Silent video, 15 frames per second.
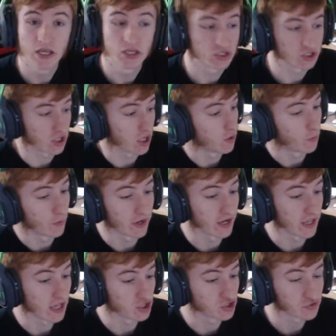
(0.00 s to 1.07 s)
So we're
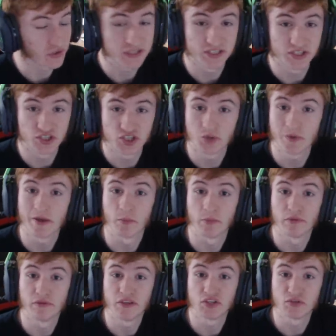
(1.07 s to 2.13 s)
going to get straight into it
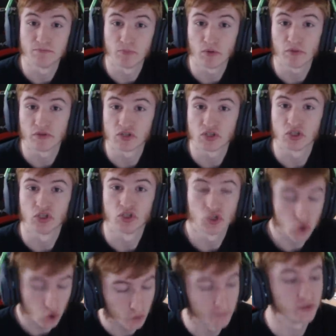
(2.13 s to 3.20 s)
with this month's
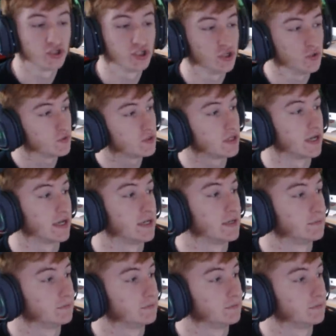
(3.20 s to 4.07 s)
Torben Tuesday.